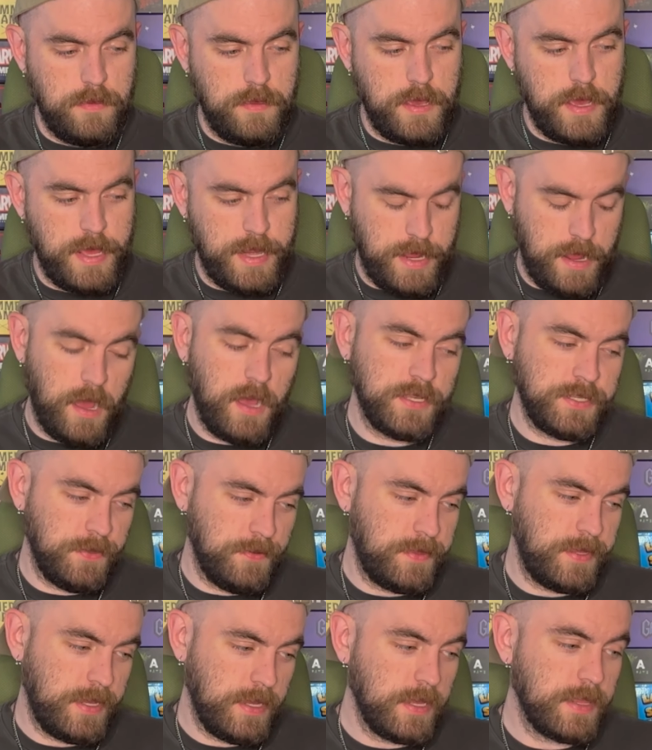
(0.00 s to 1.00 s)
And I also
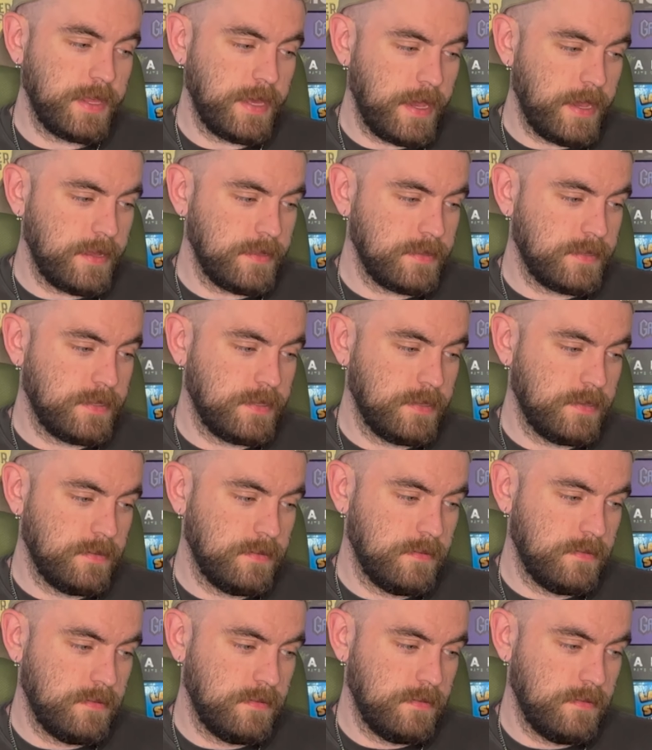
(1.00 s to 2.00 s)
think that
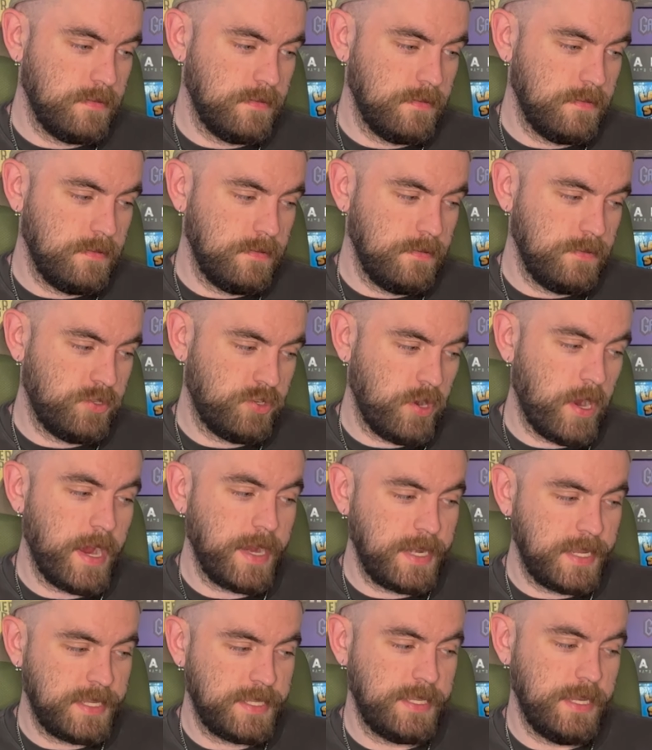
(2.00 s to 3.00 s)
trying
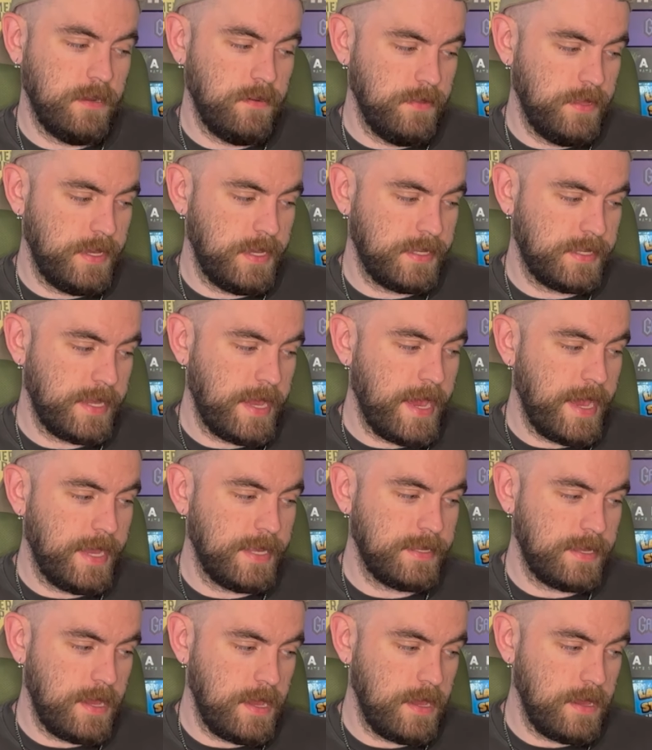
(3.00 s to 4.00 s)
to sell this
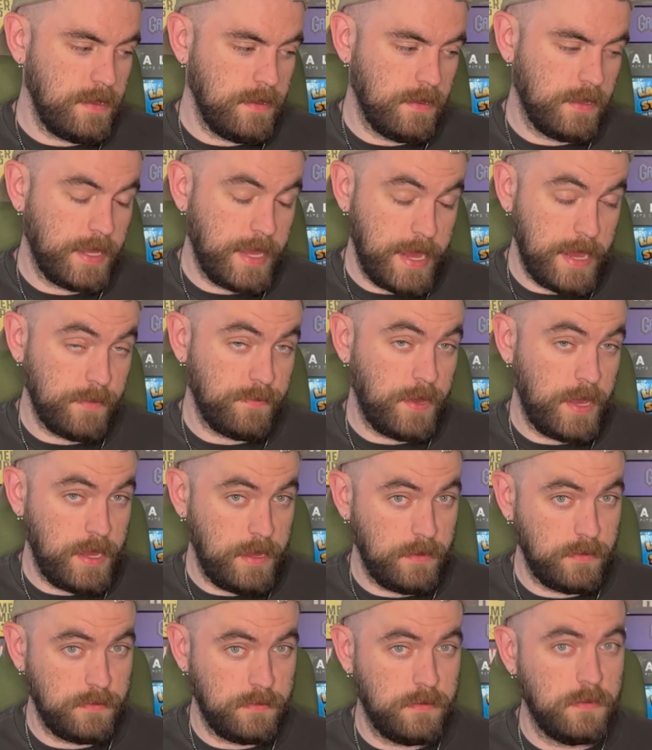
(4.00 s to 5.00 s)
as a
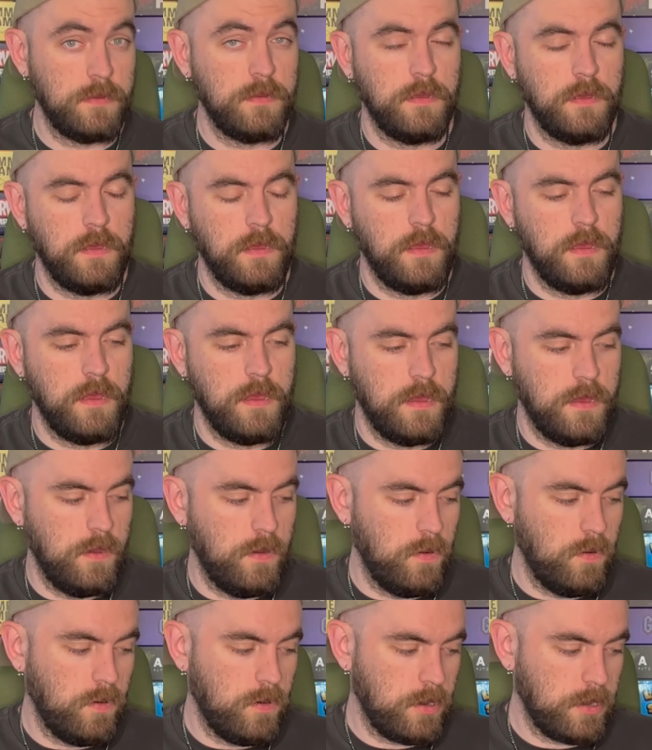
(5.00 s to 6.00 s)
campaign
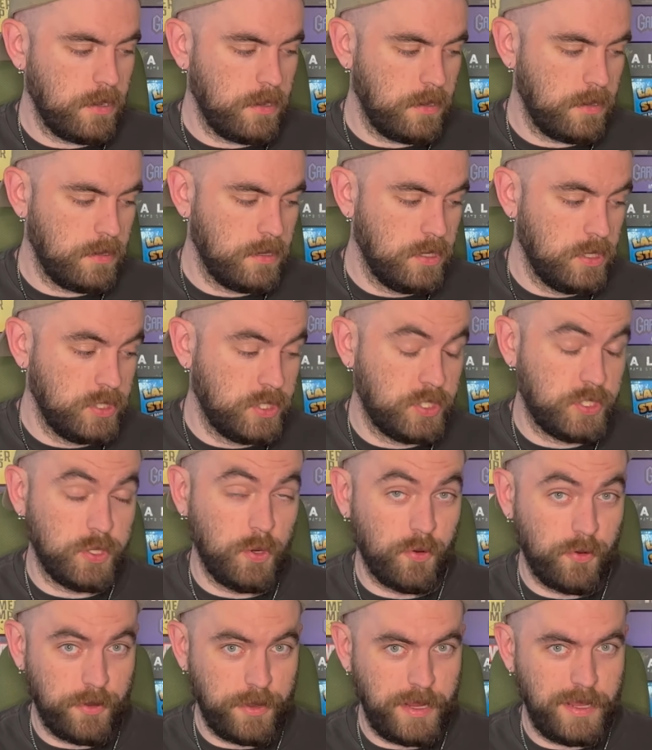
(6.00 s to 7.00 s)
or
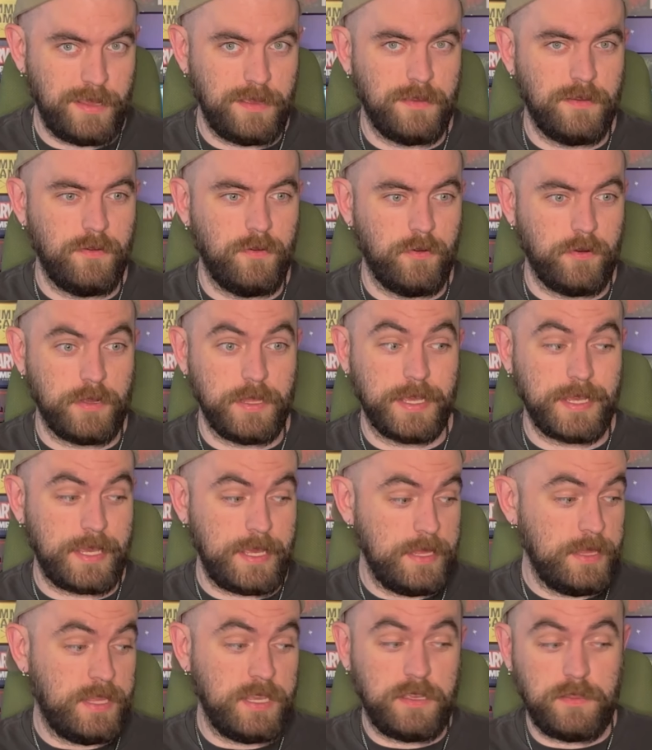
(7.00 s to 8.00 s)
story or like
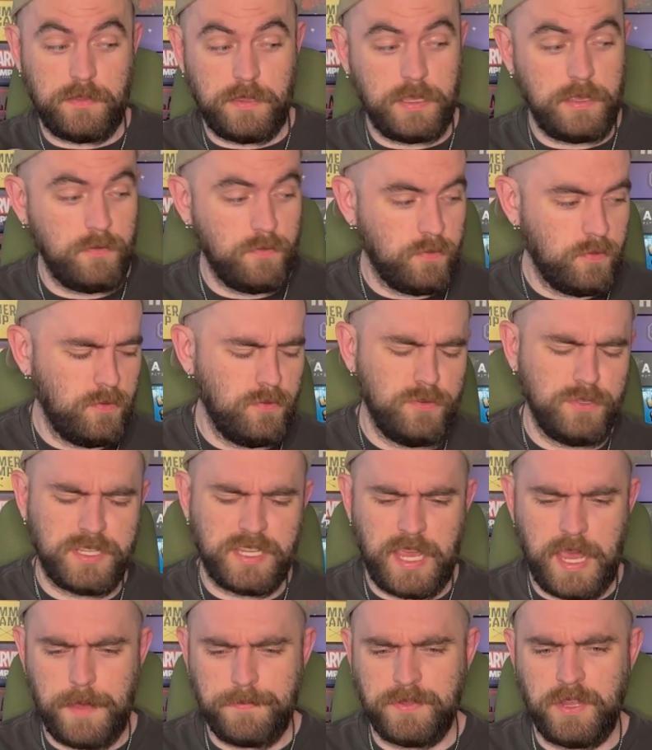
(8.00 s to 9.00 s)
the rules
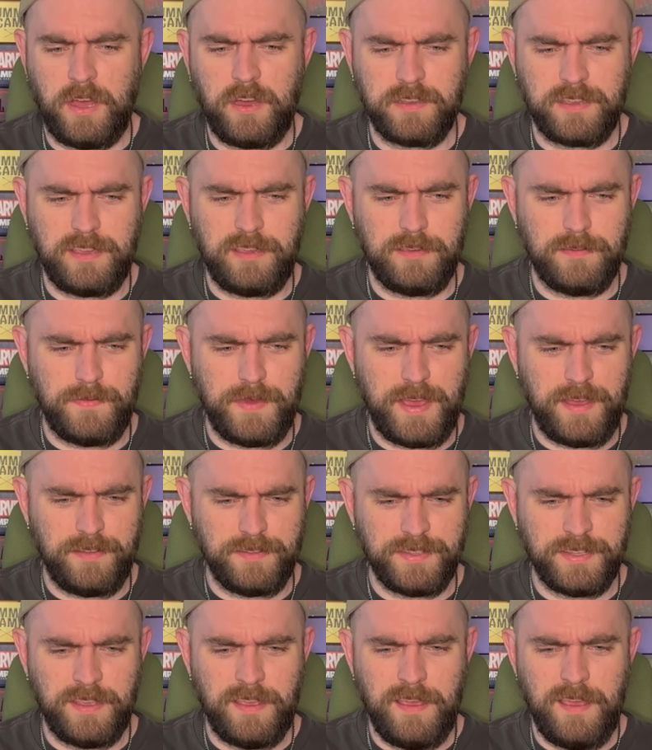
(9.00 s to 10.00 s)
kept talking
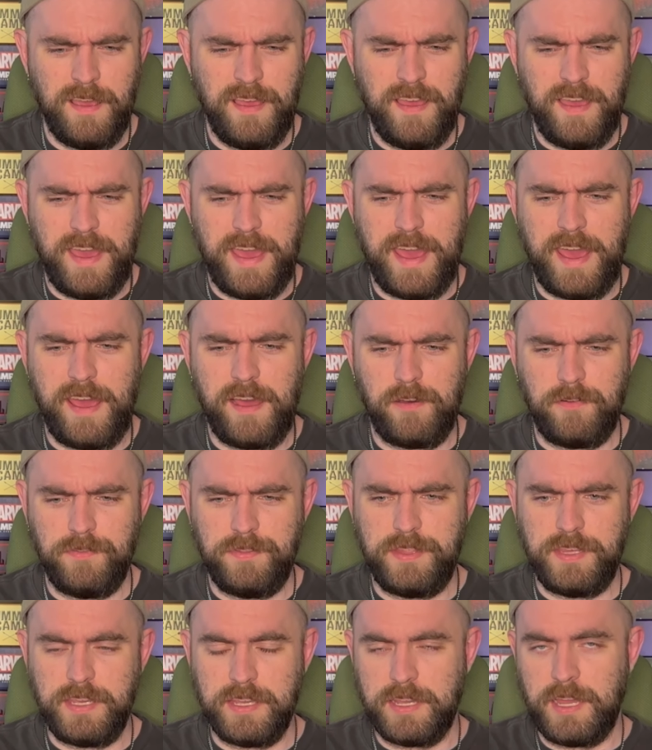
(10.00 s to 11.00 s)
about how
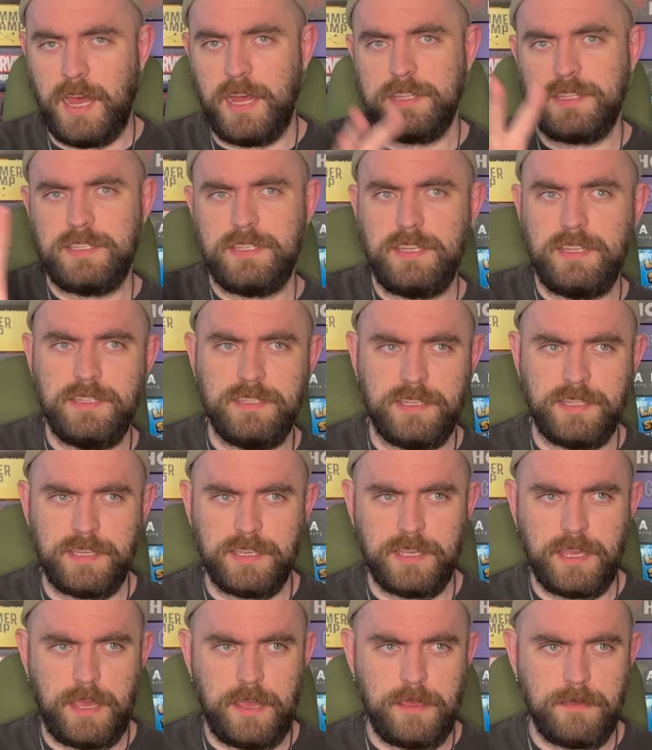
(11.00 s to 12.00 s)
the cutscenes in the
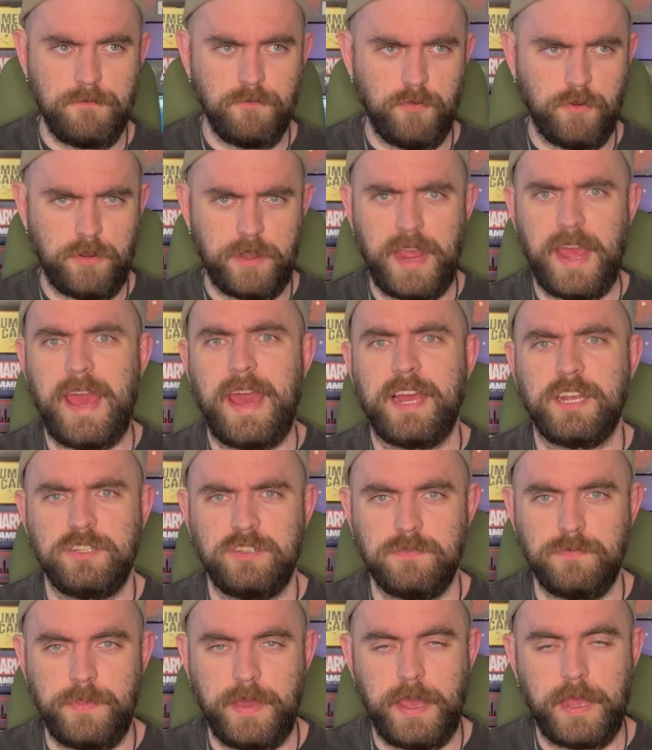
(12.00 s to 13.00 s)
game were
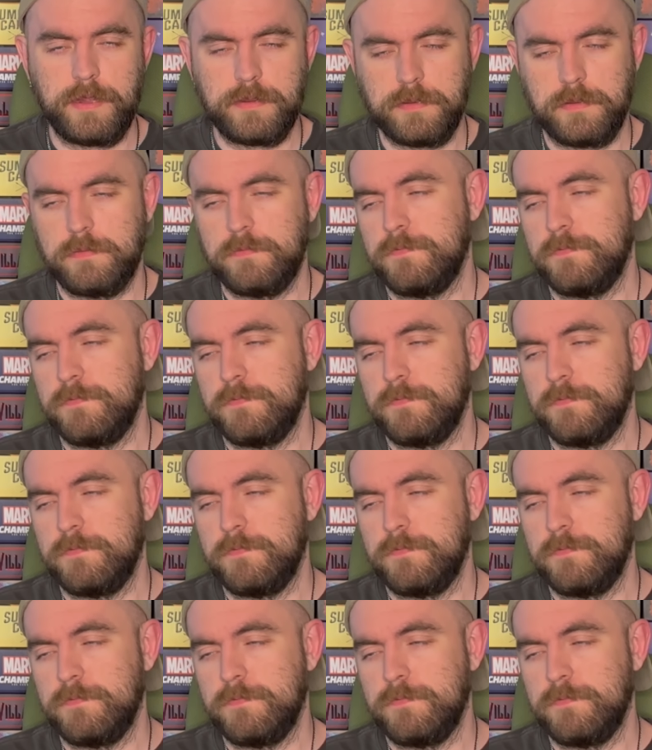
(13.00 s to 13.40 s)
action packed.